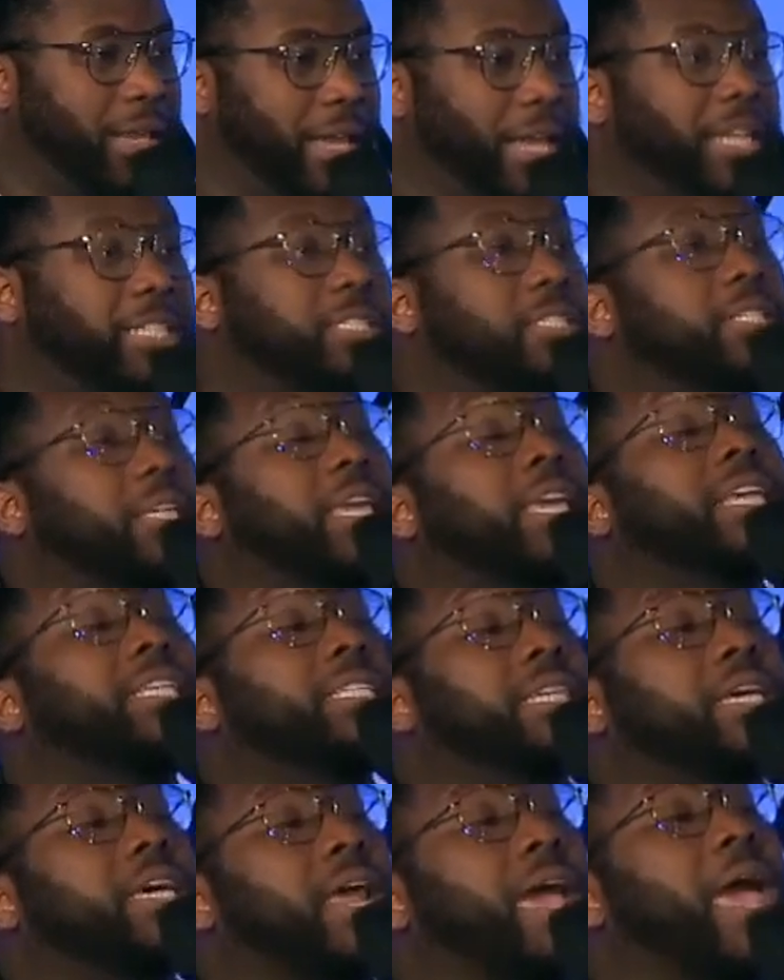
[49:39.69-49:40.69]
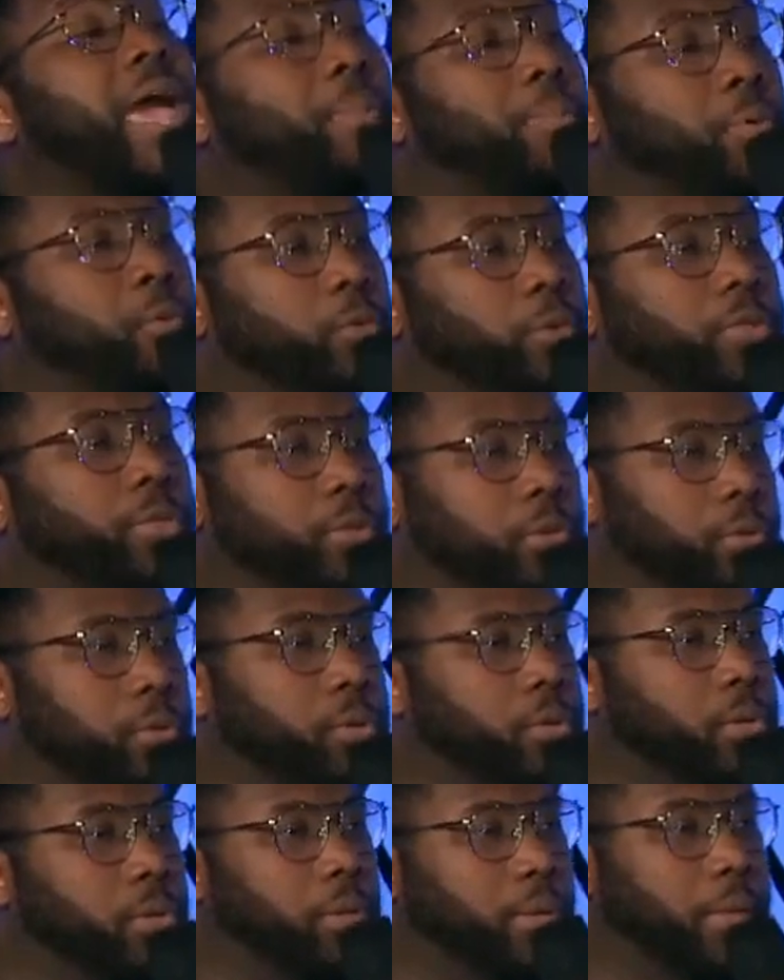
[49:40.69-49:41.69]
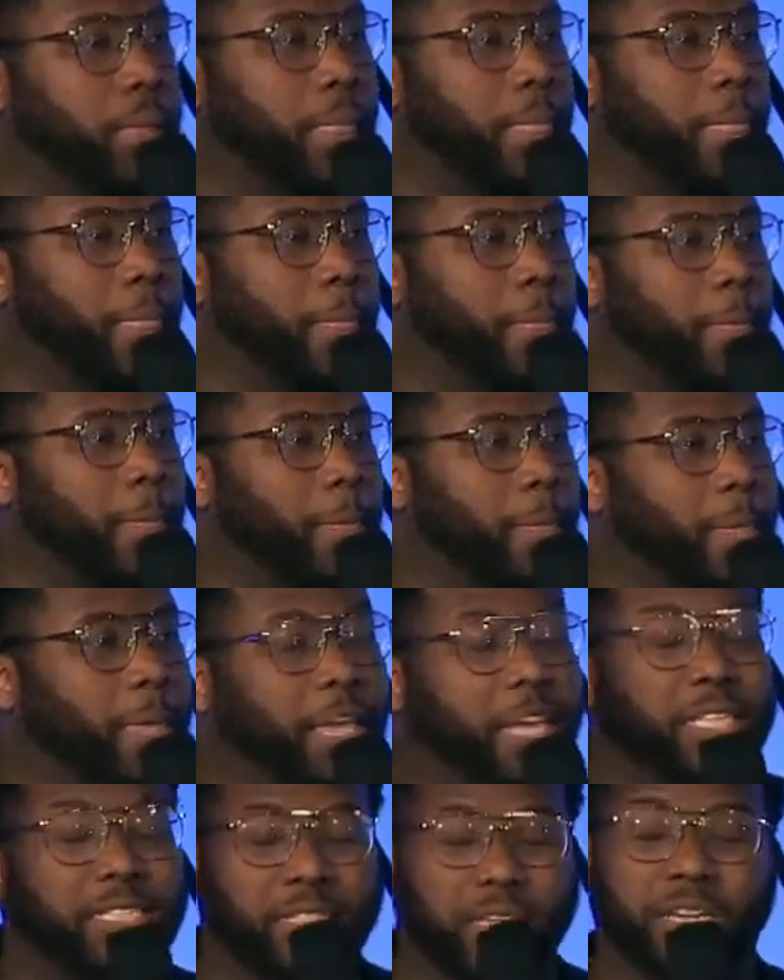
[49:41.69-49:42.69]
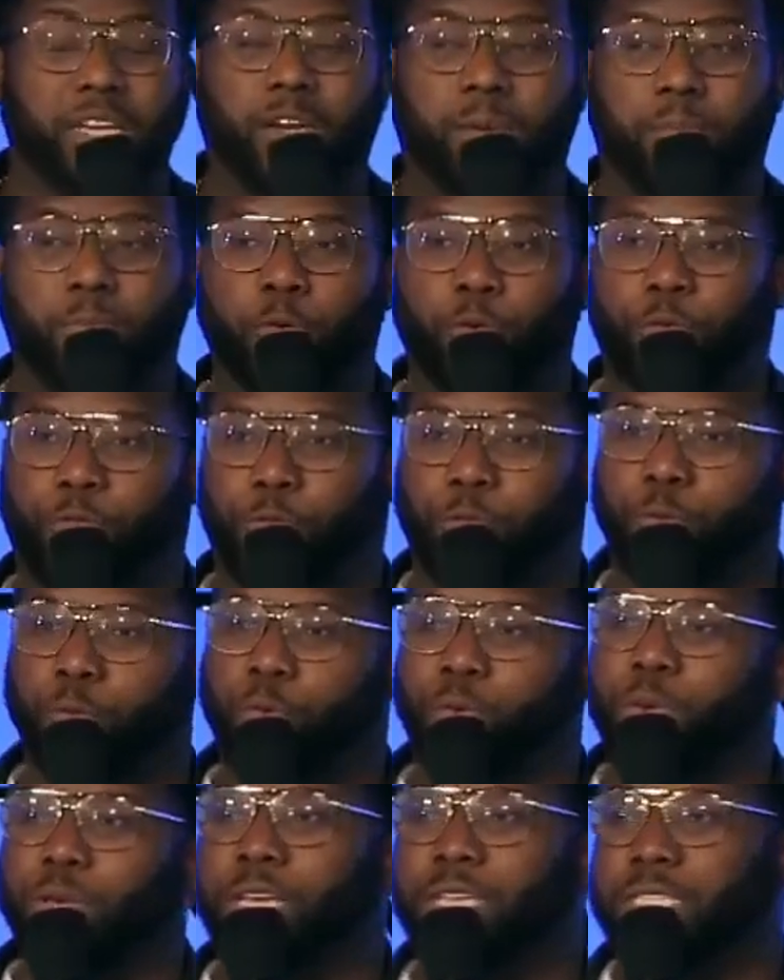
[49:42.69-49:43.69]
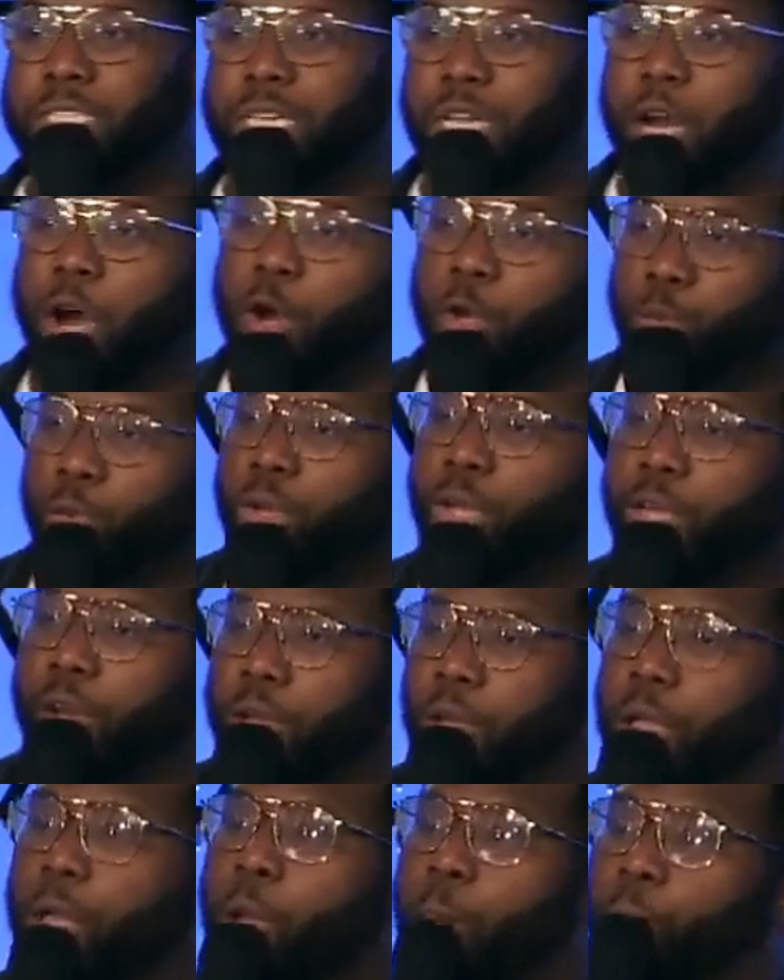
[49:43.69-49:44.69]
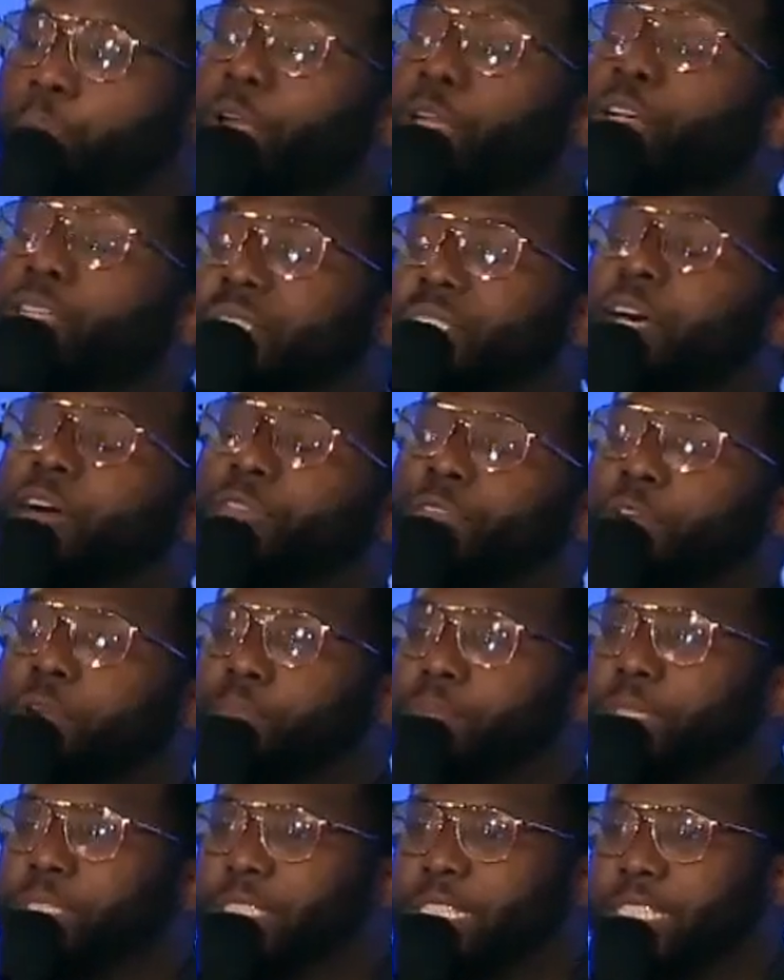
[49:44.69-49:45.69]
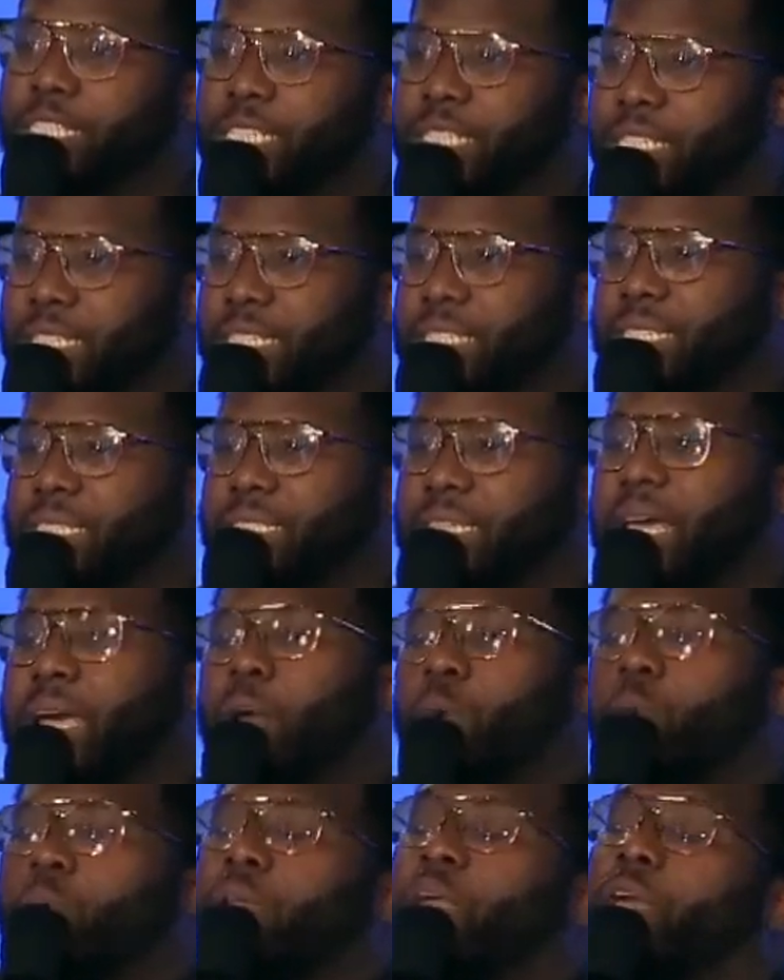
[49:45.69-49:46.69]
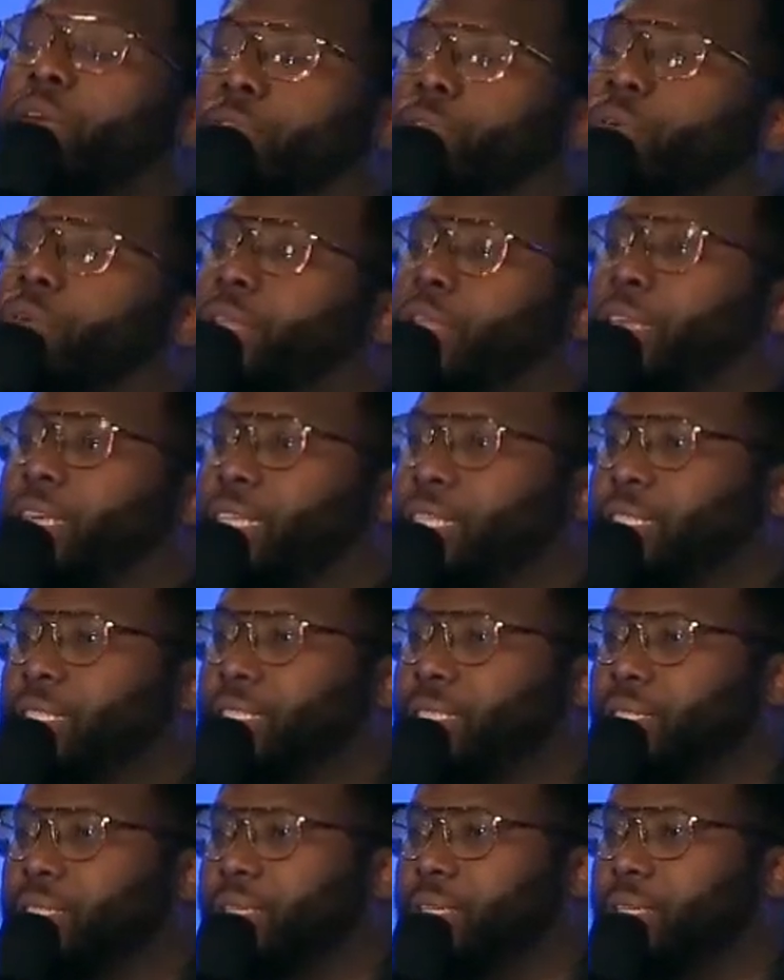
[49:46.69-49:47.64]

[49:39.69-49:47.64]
It's is it going to happen with you? Is it going to move through you? Is it are you going to put yourself in a position that says God whatever it is?